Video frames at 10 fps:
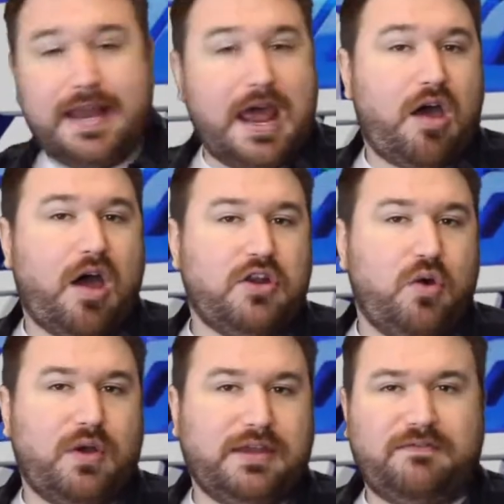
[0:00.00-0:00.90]
Now, I know
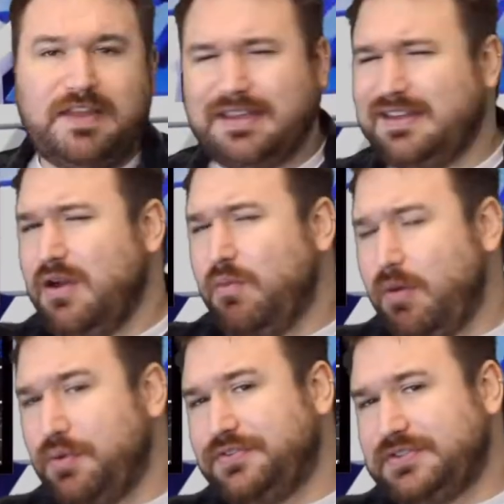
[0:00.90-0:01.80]
what you're thinking.
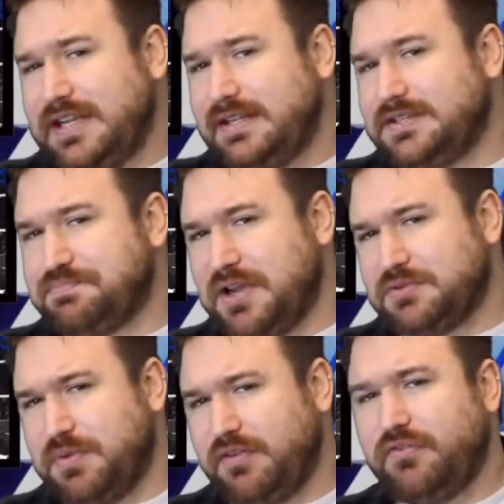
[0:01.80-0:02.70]
Well, we've seen this
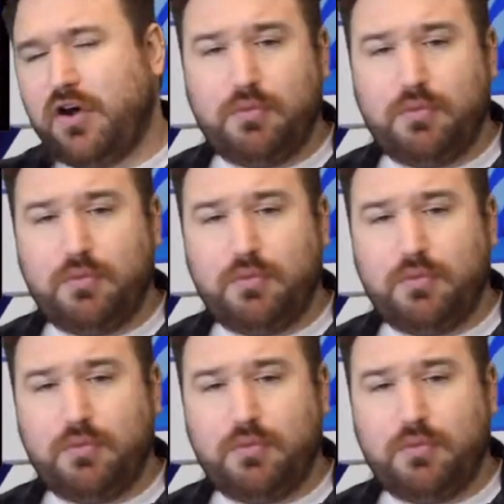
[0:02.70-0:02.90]
match before.